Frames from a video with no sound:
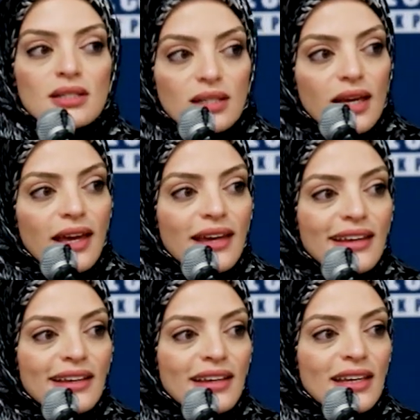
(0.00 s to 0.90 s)

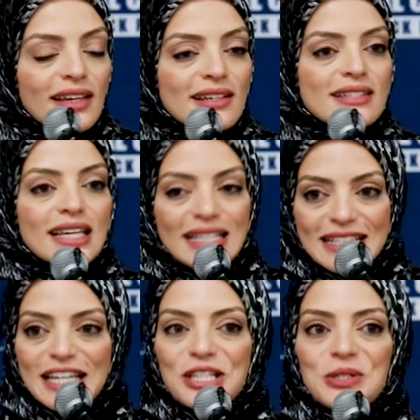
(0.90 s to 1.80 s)
Today, it is
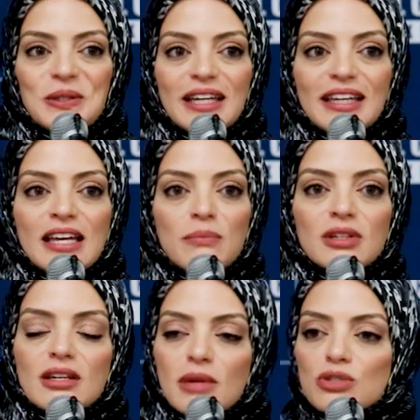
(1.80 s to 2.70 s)
continuing, but
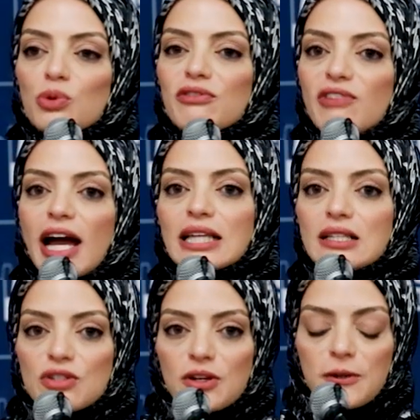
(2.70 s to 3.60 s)
in a much more
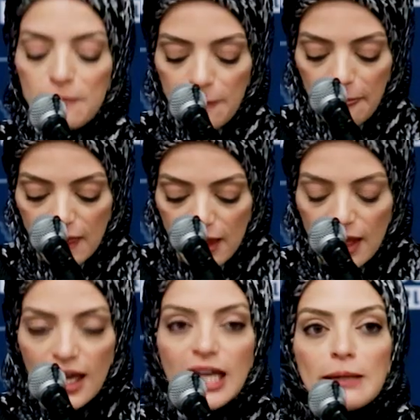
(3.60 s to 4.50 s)
violent term.
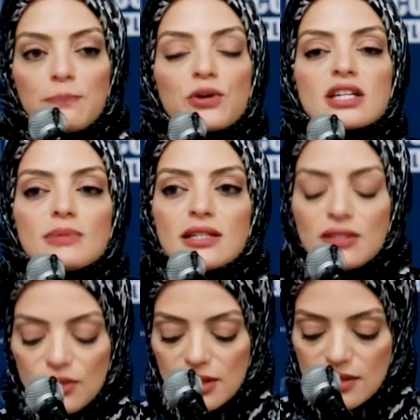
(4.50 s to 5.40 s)
And it brings me
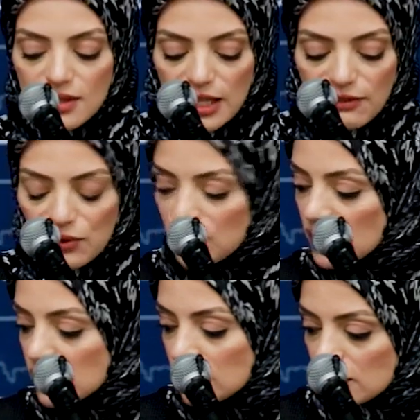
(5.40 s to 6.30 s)
to this kind of
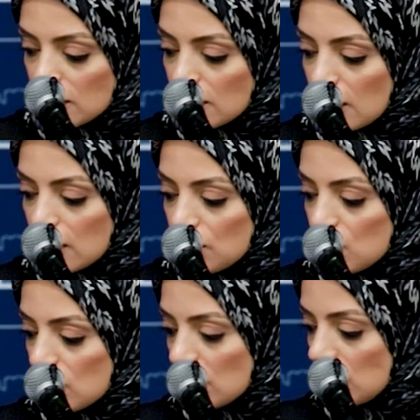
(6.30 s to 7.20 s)
critical
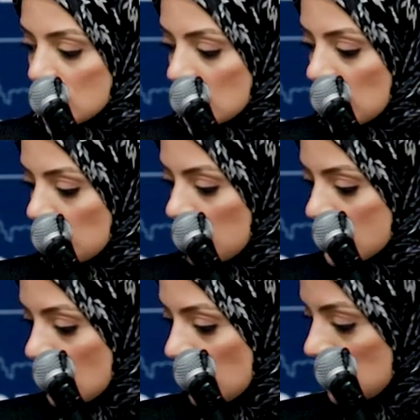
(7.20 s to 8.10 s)
conclusion. You're giving me a
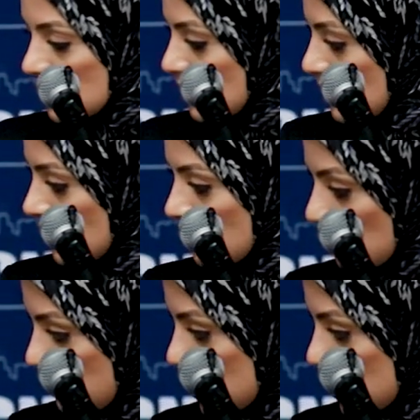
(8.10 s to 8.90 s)
sign? 3